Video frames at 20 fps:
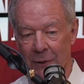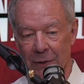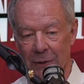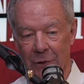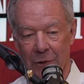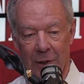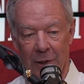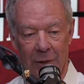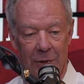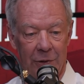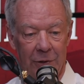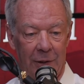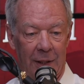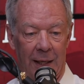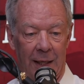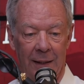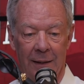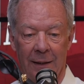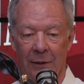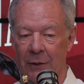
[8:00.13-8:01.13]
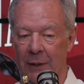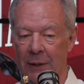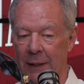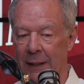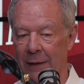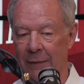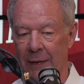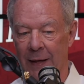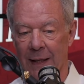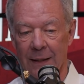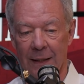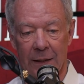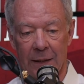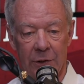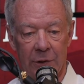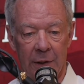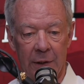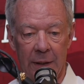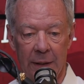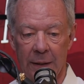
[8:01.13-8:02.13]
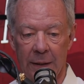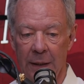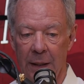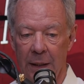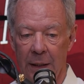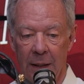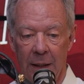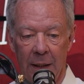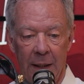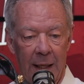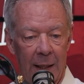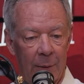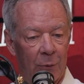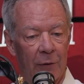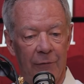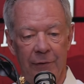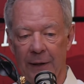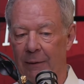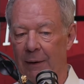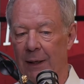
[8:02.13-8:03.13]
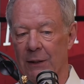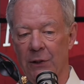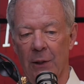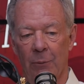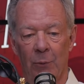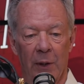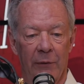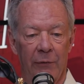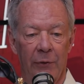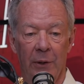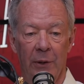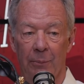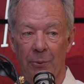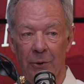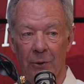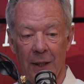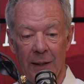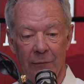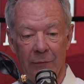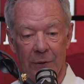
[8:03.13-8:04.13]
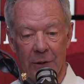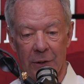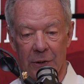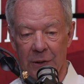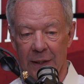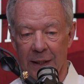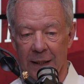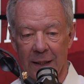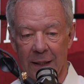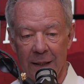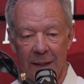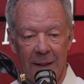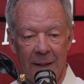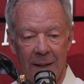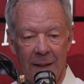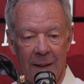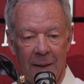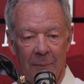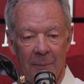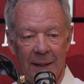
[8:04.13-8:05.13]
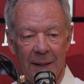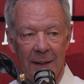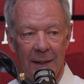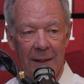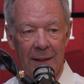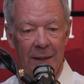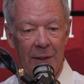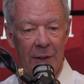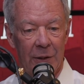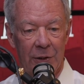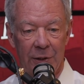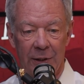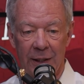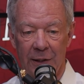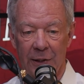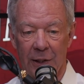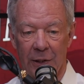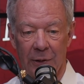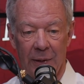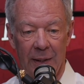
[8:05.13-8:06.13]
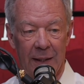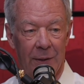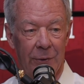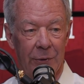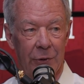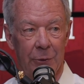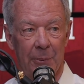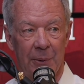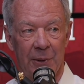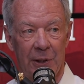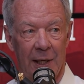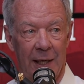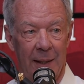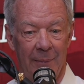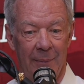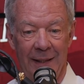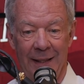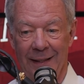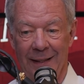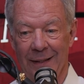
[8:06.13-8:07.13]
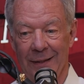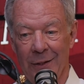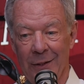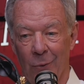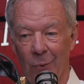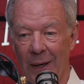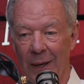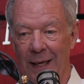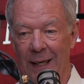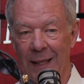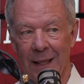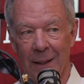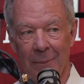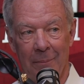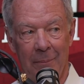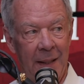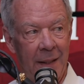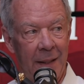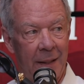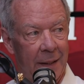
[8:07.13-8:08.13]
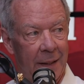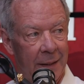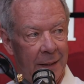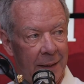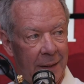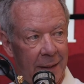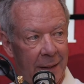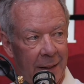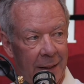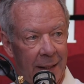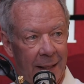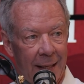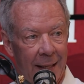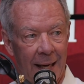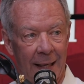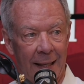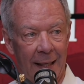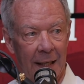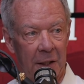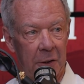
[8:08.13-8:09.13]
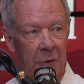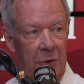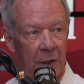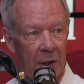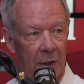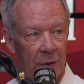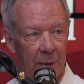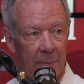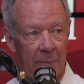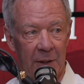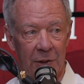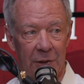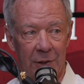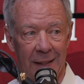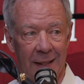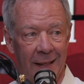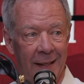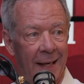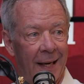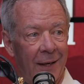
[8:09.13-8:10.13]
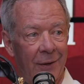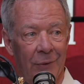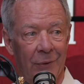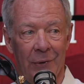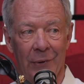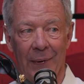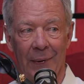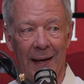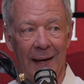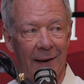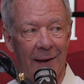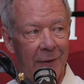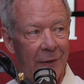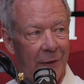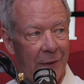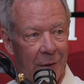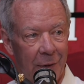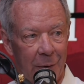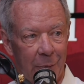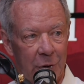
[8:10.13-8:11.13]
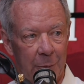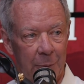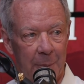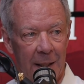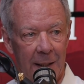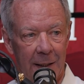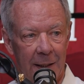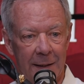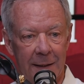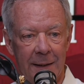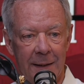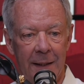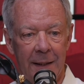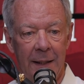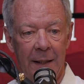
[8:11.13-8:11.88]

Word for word: to the church and, and you can give that lecture and, and we'll figure out some way for you to pray for the sick. But there's six other elders beside me, and they're waiting in a meeting, and I got to go tell them this, and I don't know how they're going to respond.